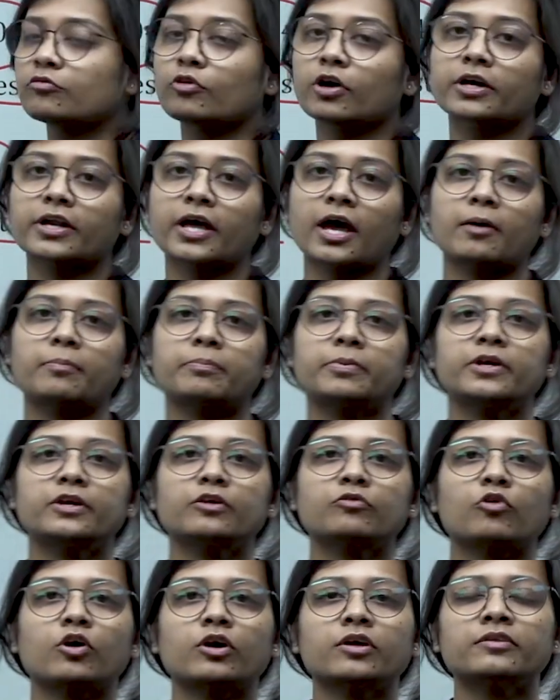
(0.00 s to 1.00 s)
what
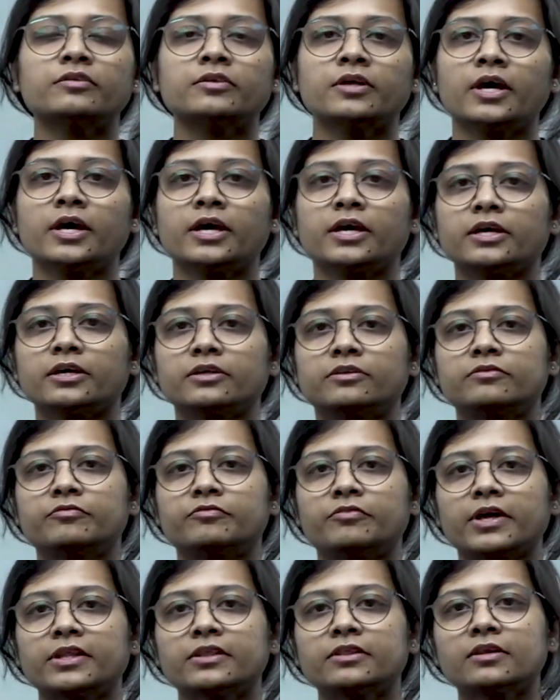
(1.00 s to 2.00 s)
happened was it,
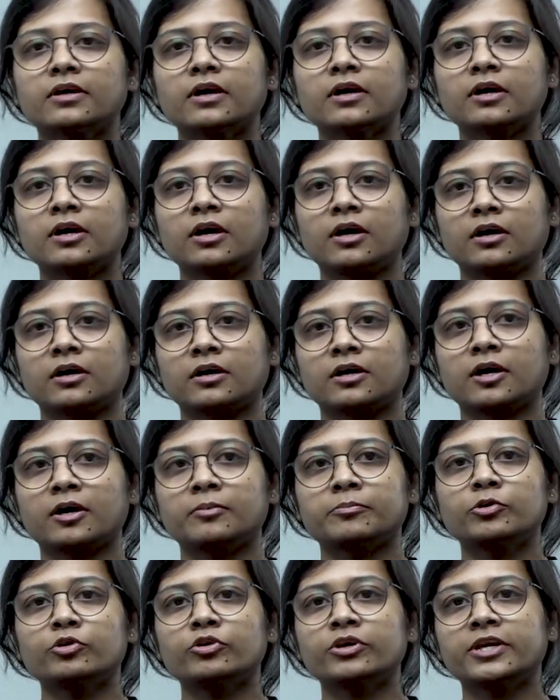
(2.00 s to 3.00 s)
when the uh,
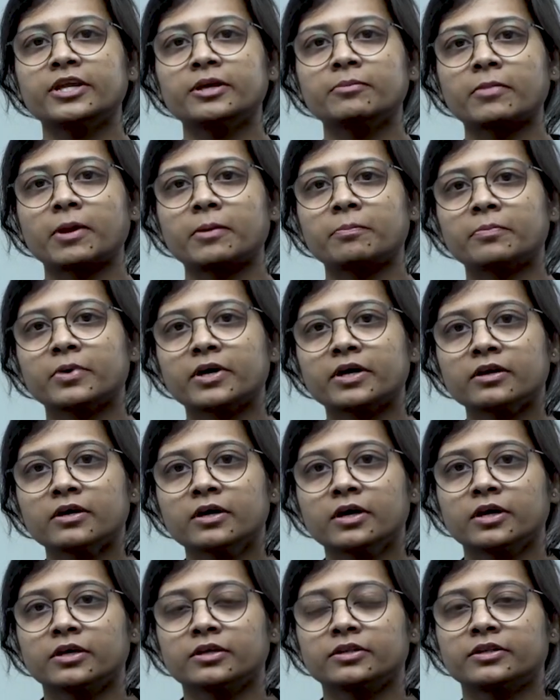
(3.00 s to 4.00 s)
community member
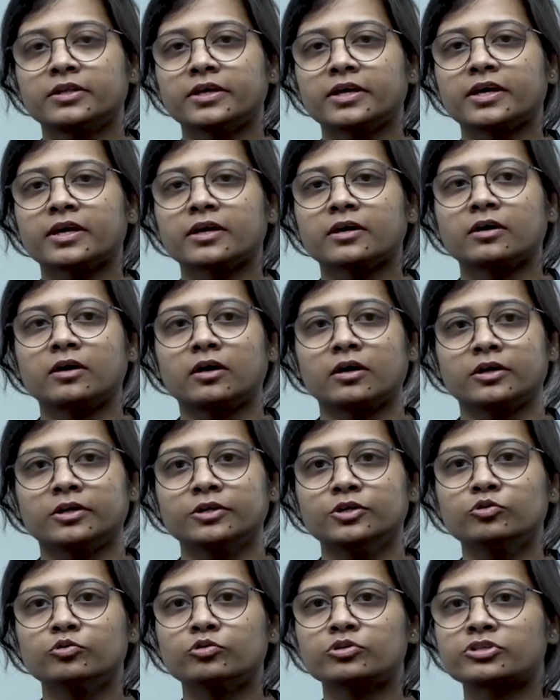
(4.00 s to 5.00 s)
they uh,
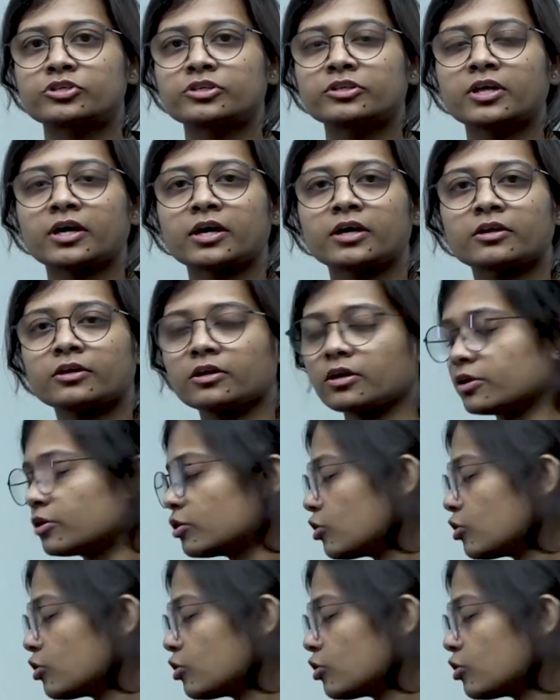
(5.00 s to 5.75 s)
used the uh,